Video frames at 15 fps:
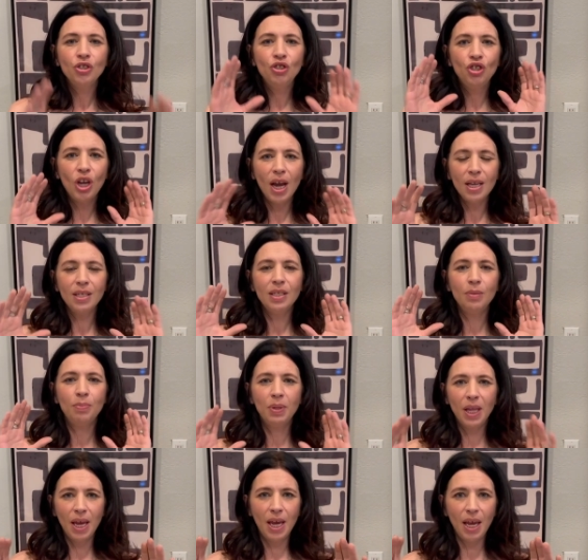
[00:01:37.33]
just
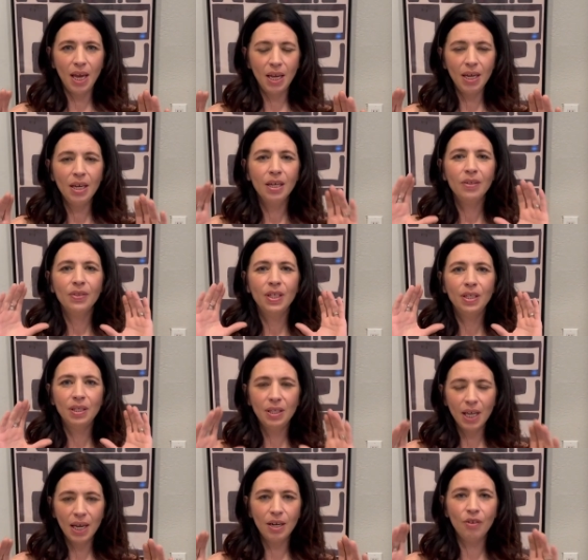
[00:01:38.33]
play the
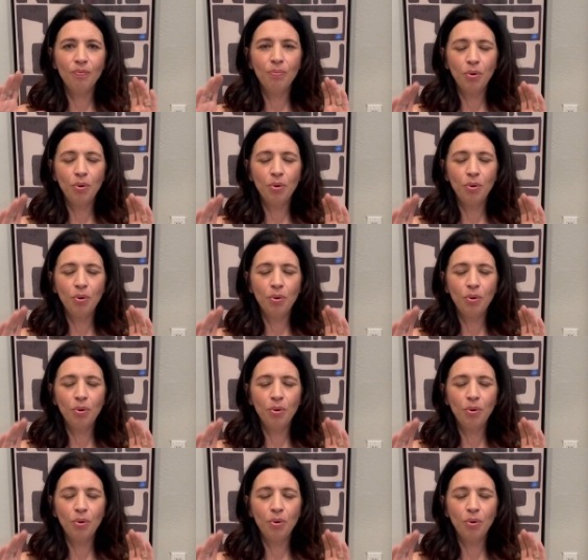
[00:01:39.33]
set of